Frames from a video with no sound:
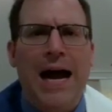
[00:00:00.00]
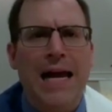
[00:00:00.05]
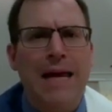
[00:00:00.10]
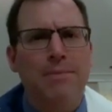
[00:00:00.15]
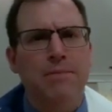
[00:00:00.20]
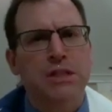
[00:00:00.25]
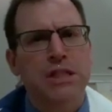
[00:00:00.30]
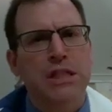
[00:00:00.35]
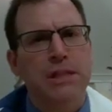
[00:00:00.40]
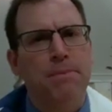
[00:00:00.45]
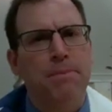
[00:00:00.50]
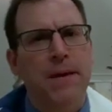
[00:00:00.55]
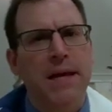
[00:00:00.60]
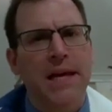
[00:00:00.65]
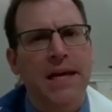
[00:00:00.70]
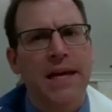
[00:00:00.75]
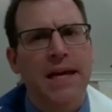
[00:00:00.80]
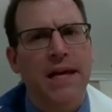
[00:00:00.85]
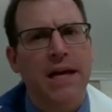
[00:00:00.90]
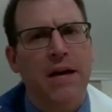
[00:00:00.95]
am
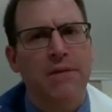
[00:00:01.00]
speaking of